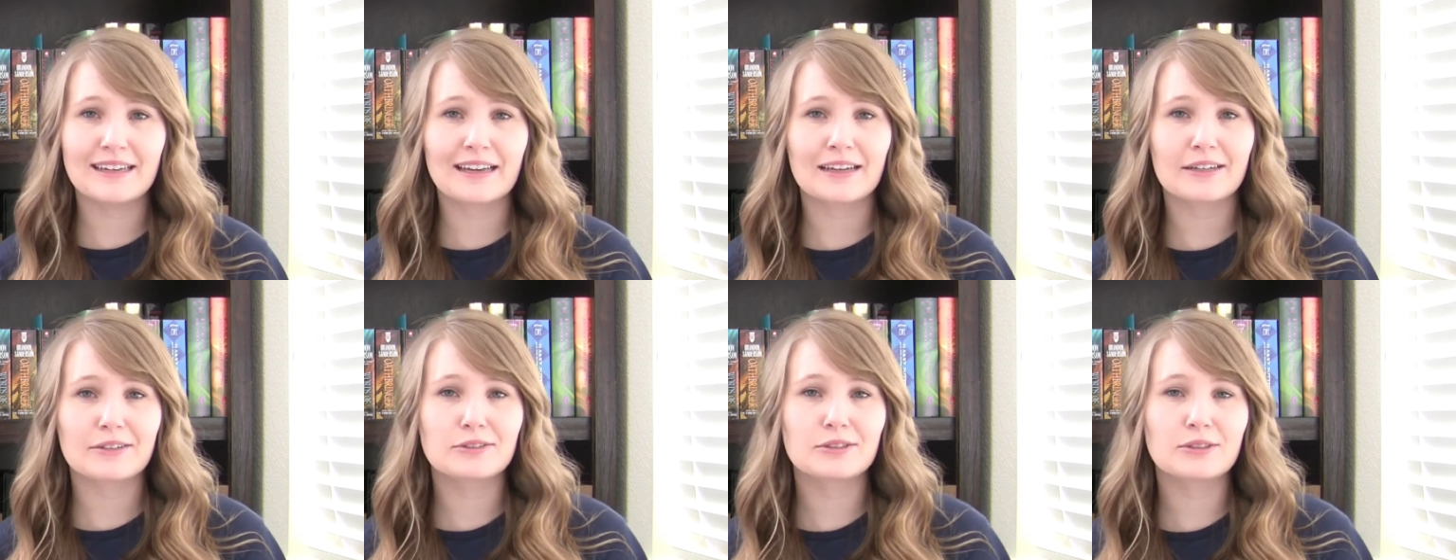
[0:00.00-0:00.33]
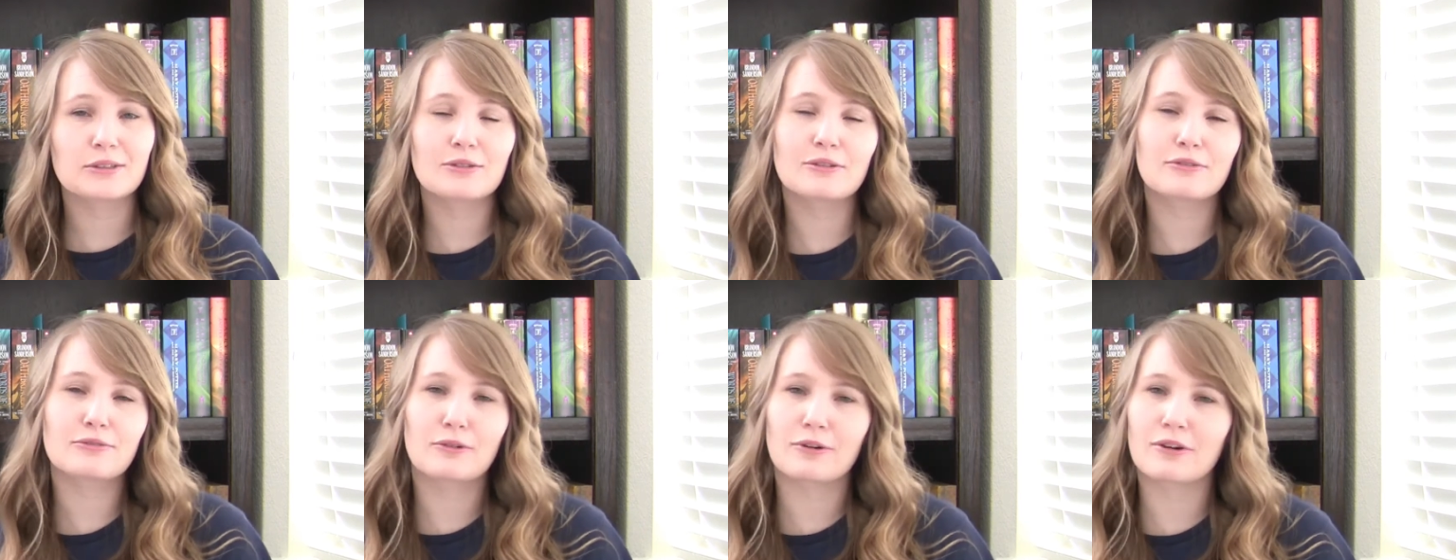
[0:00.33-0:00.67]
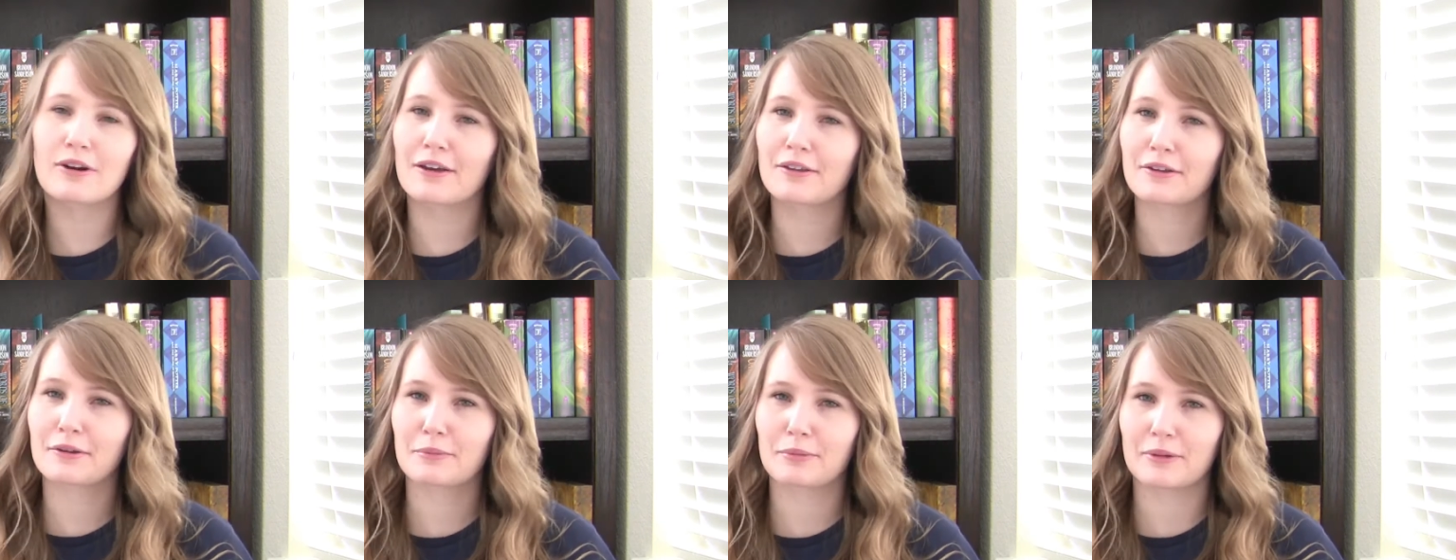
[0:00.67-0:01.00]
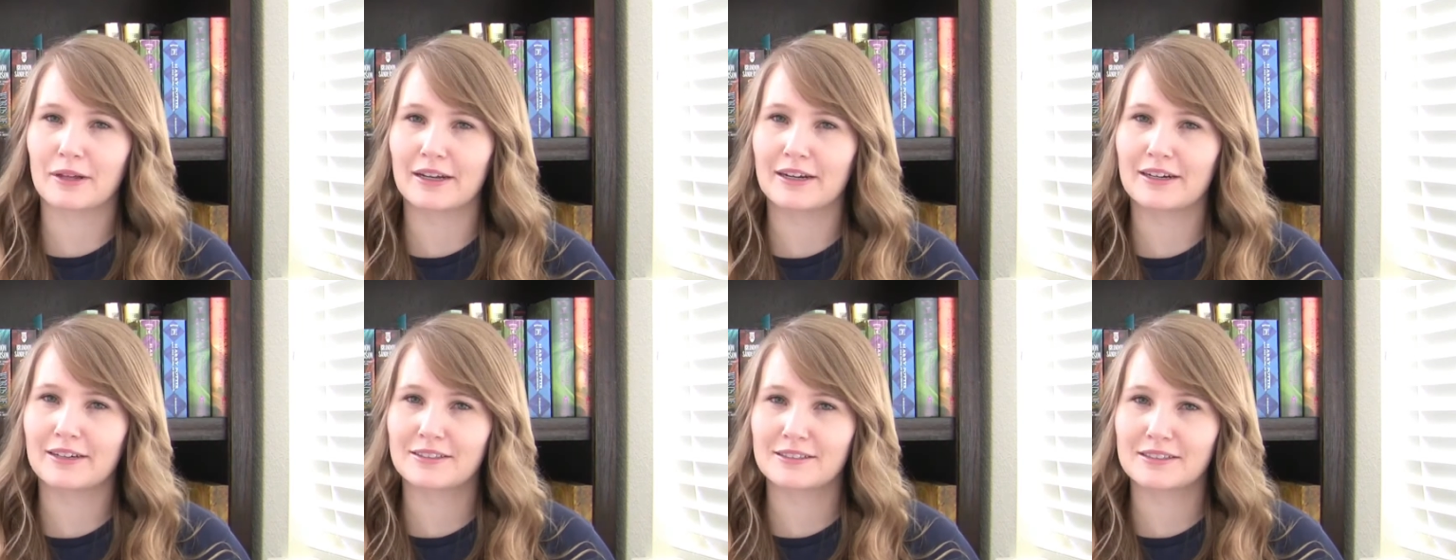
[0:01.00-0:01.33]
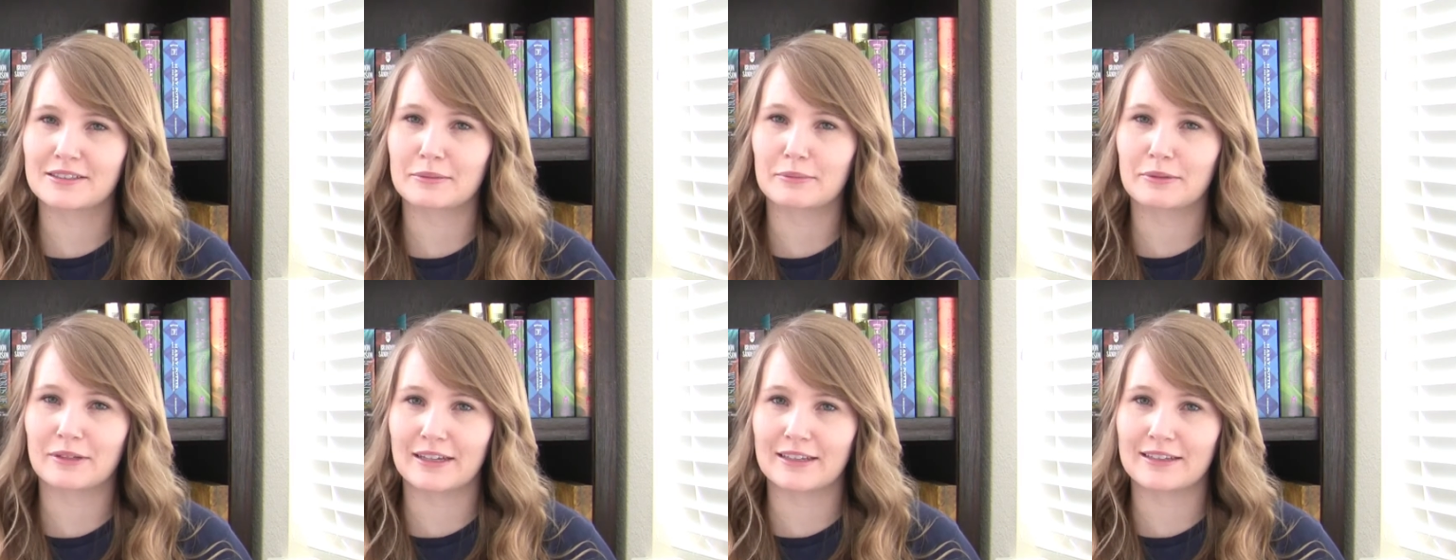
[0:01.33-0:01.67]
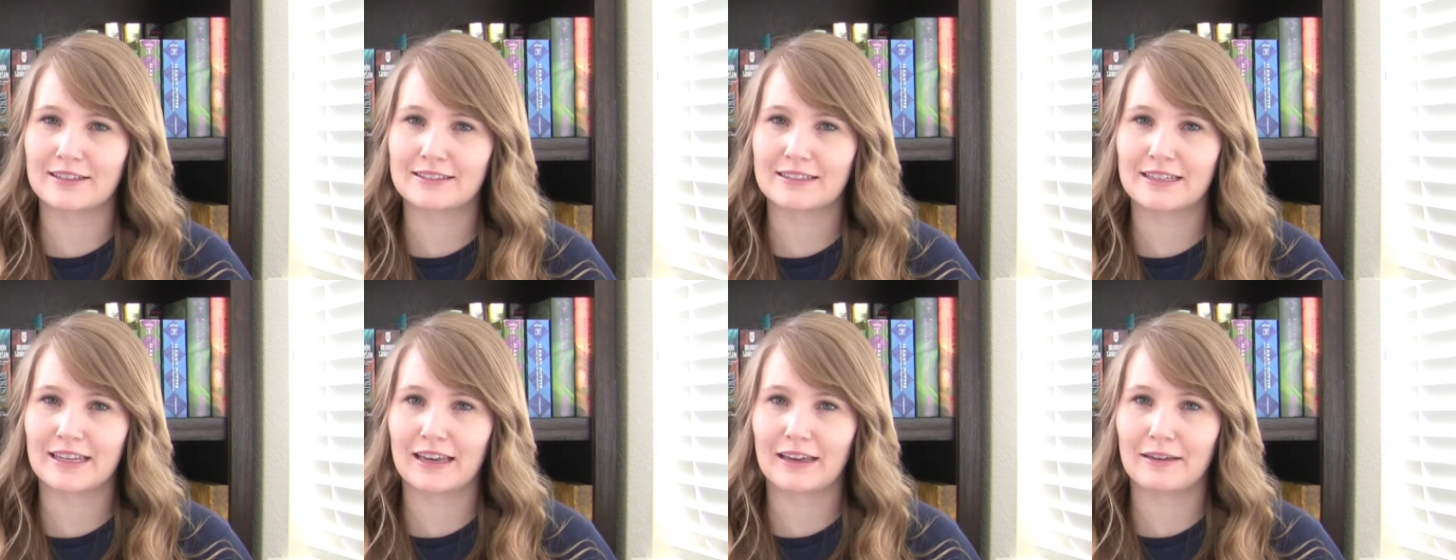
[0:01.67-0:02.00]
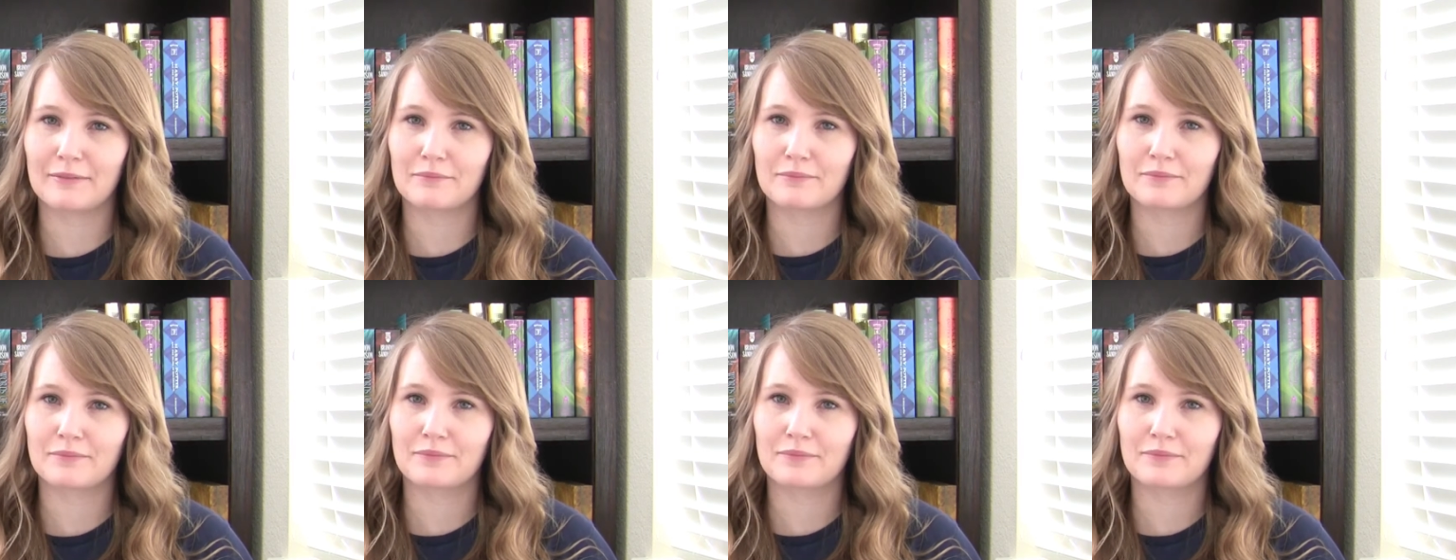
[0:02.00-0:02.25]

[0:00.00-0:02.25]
and 2 to 4 other players to play this game.